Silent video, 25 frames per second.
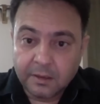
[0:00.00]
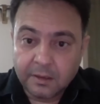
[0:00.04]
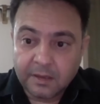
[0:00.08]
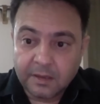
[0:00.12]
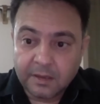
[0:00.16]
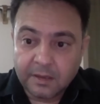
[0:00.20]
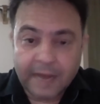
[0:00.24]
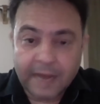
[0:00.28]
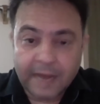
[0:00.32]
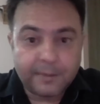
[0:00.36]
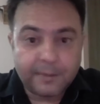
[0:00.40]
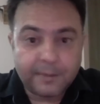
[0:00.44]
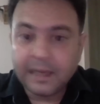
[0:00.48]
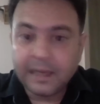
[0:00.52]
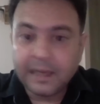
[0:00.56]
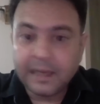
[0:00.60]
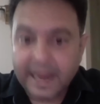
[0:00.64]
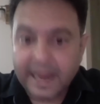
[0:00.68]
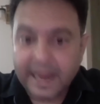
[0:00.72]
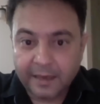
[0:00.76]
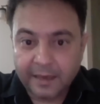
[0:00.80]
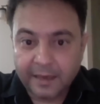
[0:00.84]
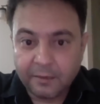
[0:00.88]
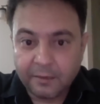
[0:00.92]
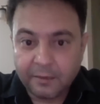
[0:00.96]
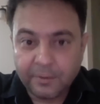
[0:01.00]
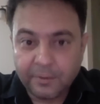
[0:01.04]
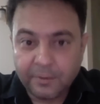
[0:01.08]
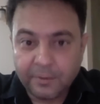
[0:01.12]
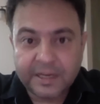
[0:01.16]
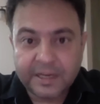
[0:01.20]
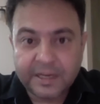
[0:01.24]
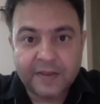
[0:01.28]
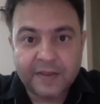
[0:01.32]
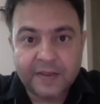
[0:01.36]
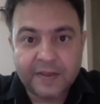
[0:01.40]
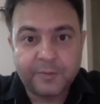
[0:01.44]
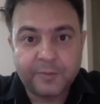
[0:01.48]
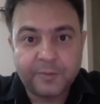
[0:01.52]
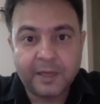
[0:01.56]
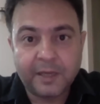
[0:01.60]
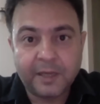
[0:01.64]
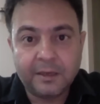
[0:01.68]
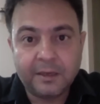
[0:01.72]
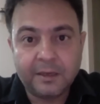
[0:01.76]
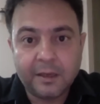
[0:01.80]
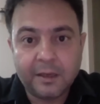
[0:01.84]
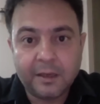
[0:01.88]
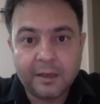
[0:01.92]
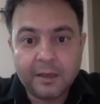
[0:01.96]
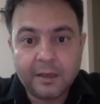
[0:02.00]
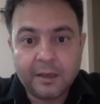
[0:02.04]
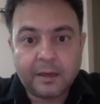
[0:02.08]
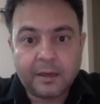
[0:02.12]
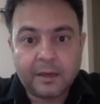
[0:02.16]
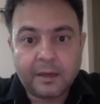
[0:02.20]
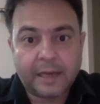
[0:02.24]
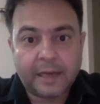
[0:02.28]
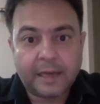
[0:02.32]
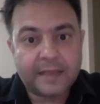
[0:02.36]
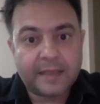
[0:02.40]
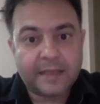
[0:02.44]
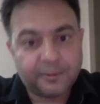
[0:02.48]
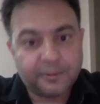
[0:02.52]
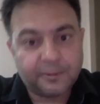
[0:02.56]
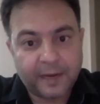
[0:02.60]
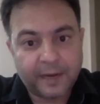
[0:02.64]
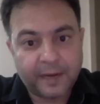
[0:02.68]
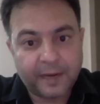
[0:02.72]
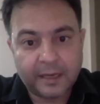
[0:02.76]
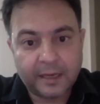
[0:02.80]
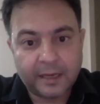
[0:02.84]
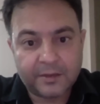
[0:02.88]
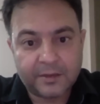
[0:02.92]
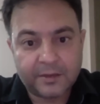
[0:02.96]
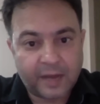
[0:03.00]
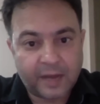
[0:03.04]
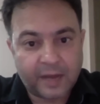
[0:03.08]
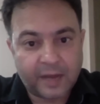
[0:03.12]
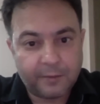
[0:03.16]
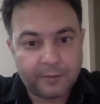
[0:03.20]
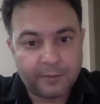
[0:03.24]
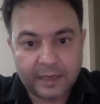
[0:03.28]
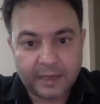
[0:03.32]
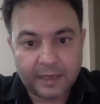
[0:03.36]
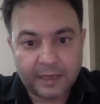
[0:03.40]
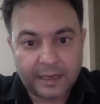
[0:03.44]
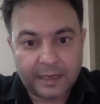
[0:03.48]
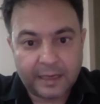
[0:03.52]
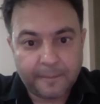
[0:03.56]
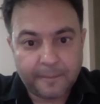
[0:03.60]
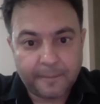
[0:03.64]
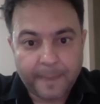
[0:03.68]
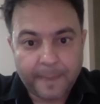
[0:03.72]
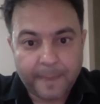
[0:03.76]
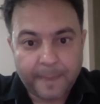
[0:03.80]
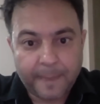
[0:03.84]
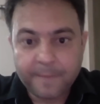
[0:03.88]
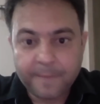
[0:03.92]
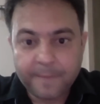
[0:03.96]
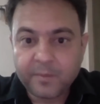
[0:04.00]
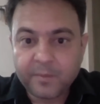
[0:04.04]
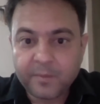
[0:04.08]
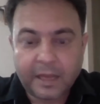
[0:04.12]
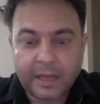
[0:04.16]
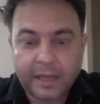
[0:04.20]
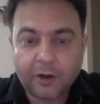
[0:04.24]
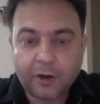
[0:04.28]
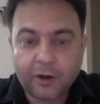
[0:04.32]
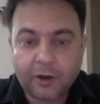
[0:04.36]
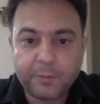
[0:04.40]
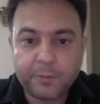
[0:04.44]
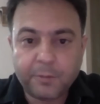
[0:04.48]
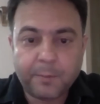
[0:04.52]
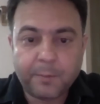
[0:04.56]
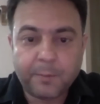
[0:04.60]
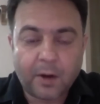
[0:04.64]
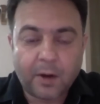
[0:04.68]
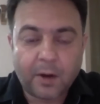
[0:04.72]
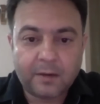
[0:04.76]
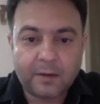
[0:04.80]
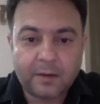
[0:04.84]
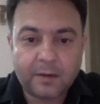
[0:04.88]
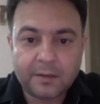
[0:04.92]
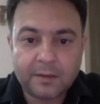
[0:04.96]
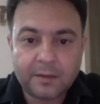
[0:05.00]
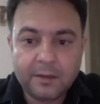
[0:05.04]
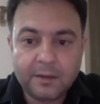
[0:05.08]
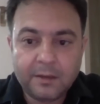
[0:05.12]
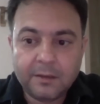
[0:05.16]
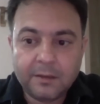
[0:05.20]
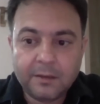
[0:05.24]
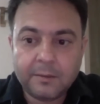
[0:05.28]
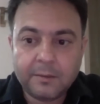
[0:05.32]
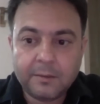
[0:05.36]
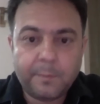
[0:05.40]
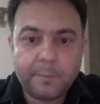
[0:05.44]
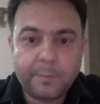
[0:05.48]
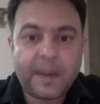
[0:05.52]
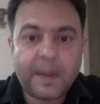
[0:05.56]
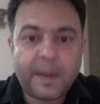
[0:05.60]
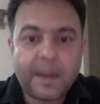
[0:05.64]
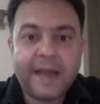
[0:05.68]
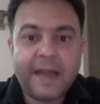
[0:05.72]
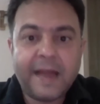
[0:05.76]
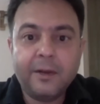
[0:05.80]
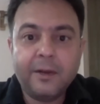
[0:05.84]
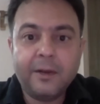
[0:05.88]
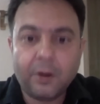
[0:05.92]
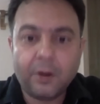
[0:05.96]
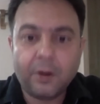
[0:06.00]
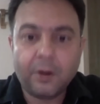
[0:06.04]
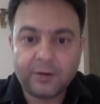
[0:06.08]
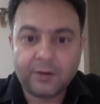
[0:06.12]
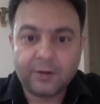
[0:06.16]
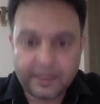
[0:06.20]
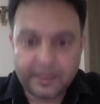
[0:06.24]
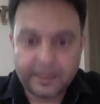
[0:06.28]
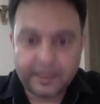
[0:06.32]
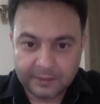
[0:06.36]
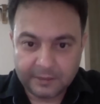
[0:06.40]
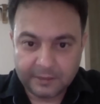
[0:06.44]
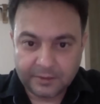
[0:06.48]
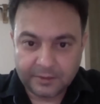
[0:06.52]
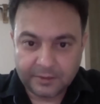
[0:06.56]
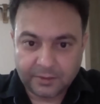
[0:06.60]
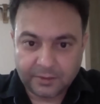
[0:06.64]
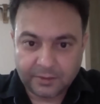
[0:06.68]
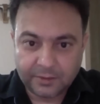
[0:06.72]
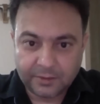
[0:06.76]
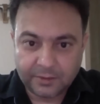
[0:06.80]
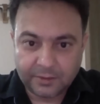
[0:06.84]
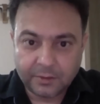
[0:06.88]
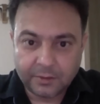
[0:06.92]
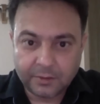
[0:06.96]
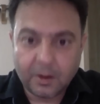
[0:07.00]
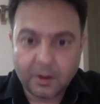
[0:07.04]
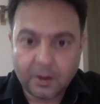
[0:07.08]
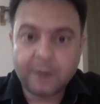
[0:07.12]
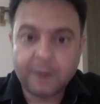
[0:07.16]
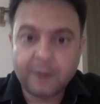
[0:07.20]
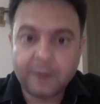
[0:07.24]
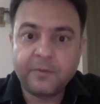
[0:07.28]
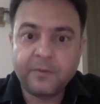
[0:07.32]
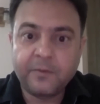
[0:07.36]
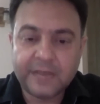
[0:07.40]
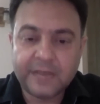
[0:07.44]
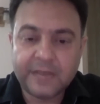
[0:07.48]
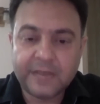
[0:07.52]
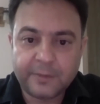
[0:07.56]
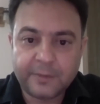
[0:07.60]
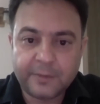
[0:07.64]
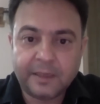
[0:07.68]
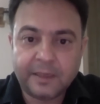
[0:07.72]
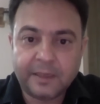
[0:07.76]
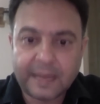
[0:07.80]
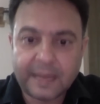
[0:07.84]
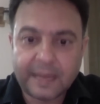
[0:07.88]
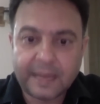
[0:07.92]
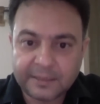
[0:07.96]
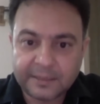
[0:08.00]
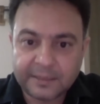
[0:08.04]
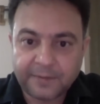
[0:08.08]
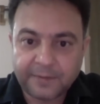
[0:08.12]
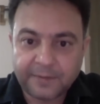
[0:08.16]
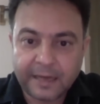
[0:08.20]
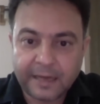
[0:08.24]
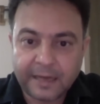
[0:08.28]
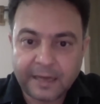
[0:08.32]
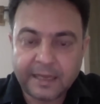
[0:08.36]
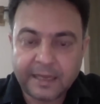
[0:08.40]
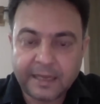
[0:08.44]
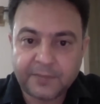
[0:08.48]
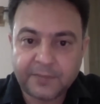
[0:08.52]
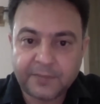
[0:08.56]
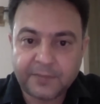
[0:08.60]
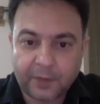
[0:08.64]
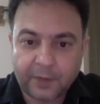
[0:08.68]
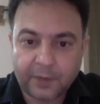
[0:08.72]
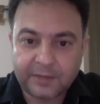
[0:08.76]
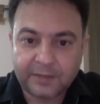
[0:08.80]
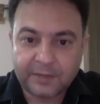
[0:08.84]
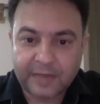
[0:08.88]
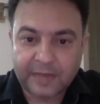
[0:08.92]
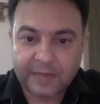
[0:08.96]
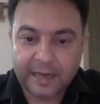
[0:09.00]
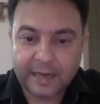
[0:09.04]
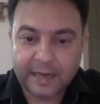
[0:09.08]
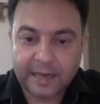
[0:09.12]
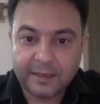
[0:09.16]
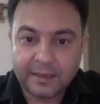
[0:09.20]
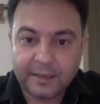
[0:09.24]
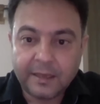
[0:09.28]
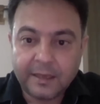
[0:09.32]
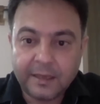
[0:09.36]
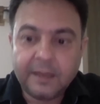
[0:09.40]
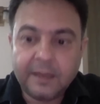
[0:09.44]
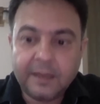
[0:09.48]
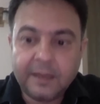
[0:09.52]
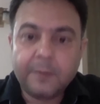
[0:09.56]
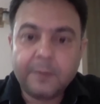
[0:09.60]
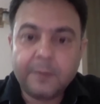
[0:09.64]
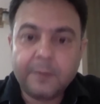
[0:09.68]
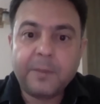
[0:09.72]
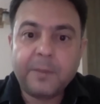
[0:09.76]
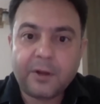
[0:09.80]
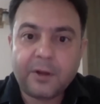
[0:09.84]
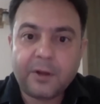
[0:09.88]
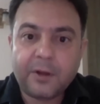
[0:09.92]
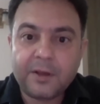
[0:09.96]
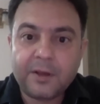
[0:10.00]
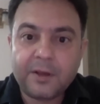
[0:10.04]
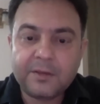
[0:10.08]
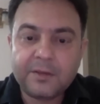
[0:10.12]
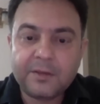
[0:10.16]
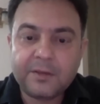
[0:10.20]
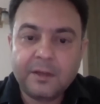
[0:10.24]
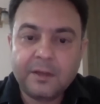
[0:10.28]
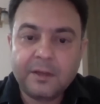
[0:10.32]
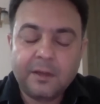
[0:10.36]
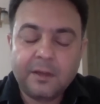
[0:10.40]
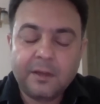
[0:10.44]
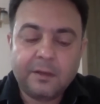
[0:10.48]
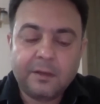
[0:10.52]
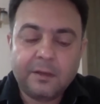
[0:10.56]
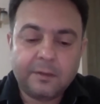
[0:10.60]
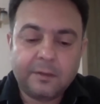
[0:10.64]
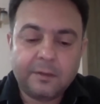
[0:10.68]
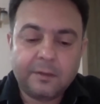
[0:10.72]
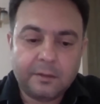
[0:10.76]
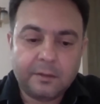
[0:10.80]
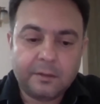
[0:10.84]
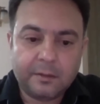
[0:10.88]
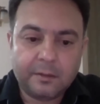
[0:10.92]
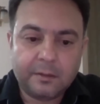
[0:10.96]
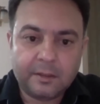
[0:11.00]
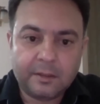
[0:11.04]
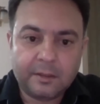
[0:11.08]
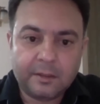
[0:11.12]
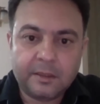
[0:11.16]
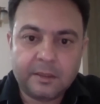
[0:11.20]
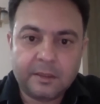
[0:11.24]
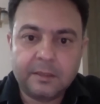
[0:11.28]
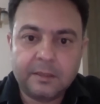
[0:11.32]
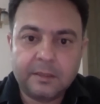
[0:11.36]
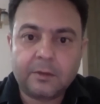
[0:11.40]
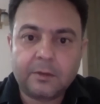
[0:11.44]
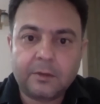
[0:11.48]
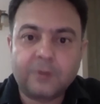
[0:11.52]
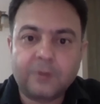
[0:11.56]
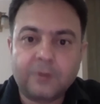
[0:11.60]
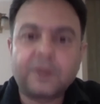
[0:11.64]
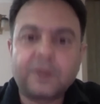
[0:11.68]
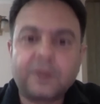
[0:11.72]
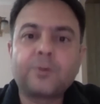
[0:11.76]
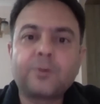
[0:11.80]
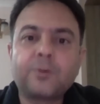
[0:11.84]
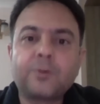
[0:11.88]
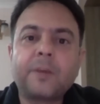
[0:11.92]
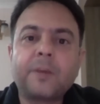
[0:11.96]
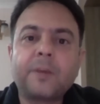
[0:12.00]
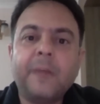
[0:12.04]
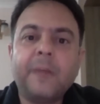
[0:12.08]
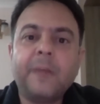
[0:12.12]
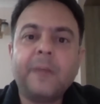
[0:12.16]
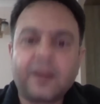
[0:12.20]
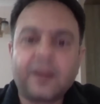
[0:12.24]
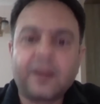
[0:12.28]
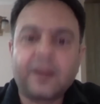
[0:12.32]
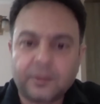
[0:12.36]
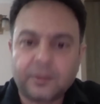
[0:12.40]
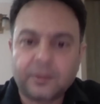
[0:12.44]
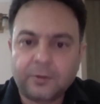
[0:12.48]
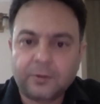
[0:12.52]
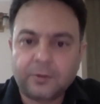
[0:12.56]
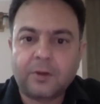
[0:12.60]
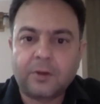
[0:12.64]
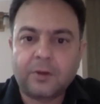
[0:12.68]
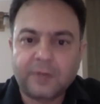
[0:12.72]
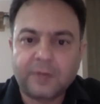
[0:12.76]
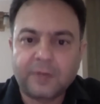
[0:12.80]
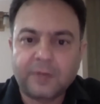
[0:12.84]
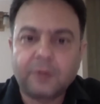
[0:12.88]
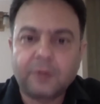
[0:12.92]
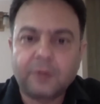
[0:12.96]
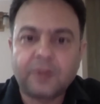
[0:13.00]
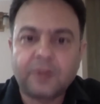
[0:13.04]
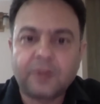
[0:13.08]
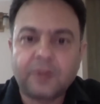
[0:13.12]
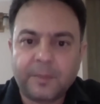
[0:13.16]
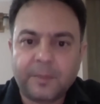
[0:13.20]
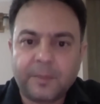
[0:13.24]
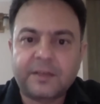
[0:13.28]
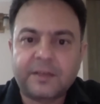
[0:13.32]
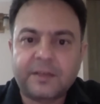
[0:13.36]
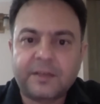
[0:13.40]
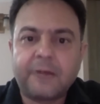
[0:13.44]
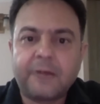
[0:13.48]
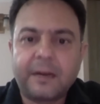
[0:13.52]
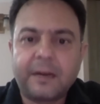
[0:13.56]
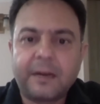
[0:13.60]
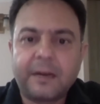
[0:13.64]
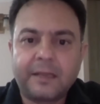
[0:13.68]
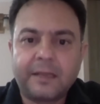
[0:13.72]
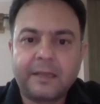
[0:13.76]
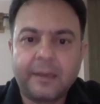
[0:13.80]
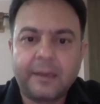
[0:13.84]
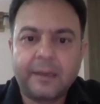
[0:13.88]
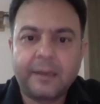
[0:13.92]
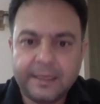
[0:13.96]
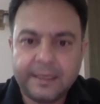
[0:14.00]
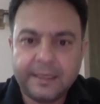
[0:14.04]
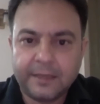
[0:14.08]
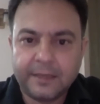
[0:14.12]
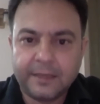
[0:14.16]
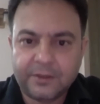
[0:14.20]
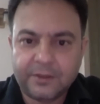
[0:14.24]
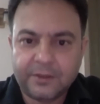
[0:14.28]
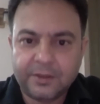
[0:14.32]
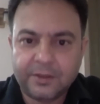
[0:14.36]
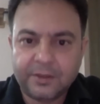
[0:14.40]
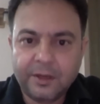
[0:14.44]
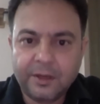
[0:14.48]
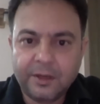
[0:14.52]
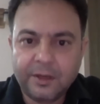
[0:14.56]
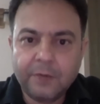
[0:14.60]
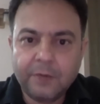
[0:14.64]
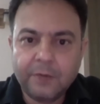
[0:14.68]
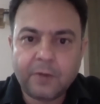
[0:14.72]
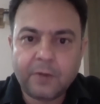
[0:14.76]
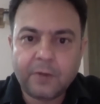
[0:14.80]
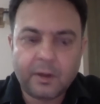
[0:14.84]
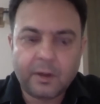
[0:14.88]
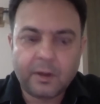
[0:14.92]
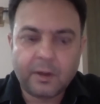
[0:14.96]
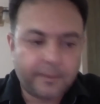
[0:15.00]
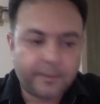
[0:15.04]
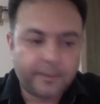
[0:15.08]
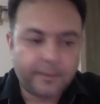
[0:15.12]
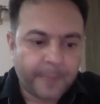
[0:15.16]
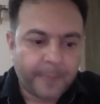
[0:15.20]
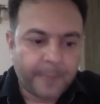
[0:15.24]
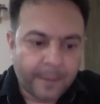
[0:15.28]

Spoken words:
Tribal land, which has been classified as tribal land, cannot be bought by non tribals, or which has been classified as forest land because the constitution makers of the constitution must have had their reasons for